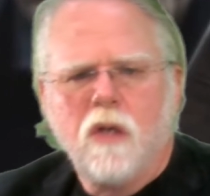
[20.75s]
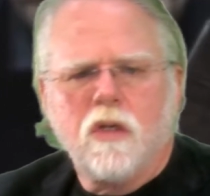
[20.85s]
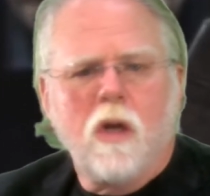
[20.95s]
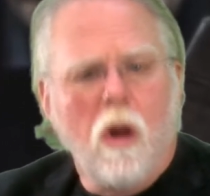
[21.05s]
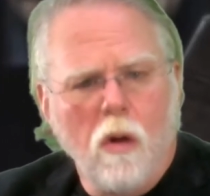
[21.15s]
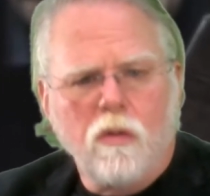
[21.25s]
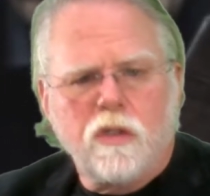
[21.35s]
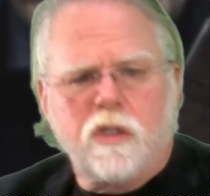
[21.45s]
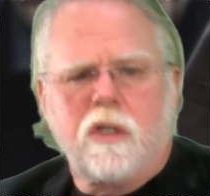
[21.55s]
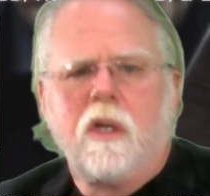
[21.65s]
to
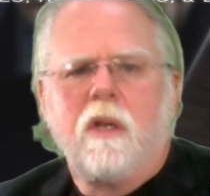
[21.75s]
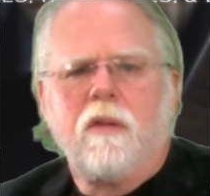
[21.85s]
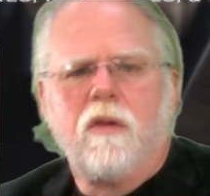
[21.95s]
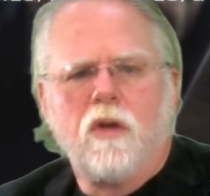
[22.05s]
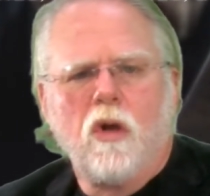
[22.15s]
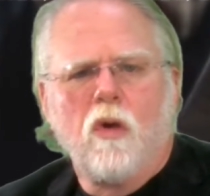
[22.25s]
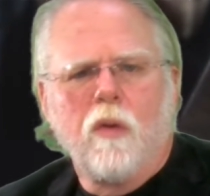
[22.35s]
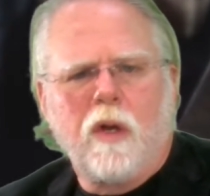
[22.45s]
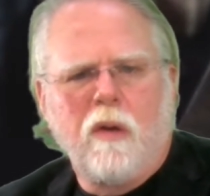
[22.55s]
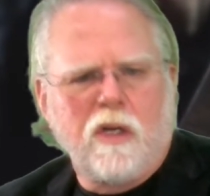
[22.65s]
host the No
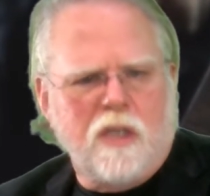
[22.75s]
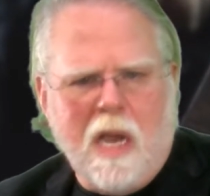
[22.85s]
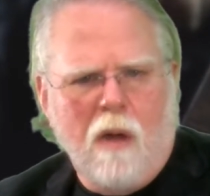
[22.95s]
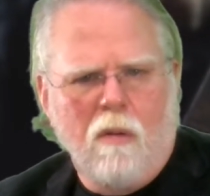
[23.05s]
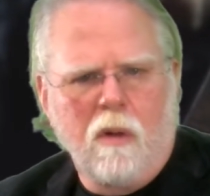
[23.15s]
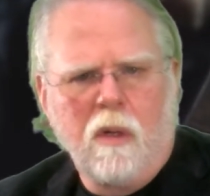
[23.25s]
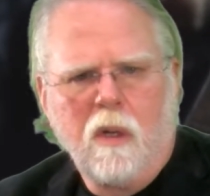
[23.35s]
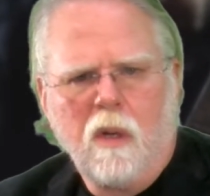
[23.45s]
Regrets Hour.